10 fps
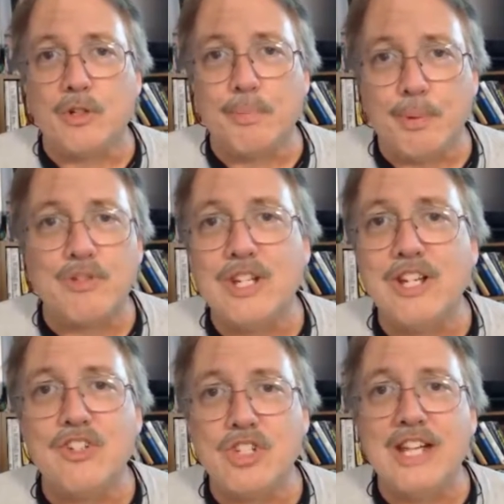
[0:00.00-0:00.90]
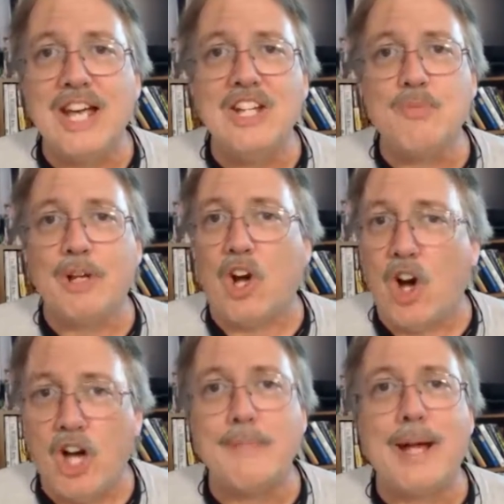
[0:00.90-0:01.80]
percentage engagement
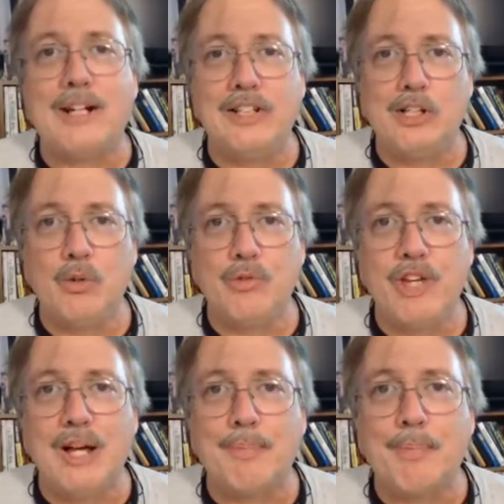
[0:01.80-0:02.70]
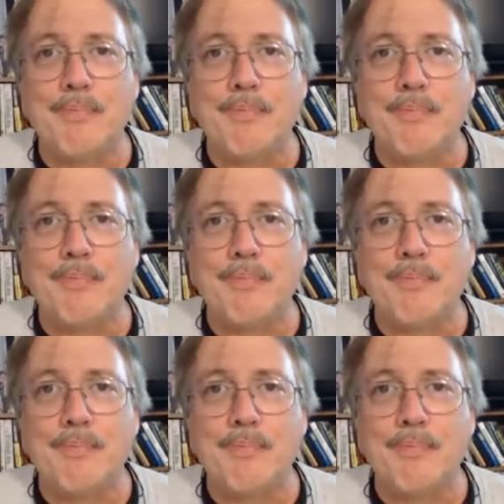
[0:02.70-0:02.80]
automatically goes up.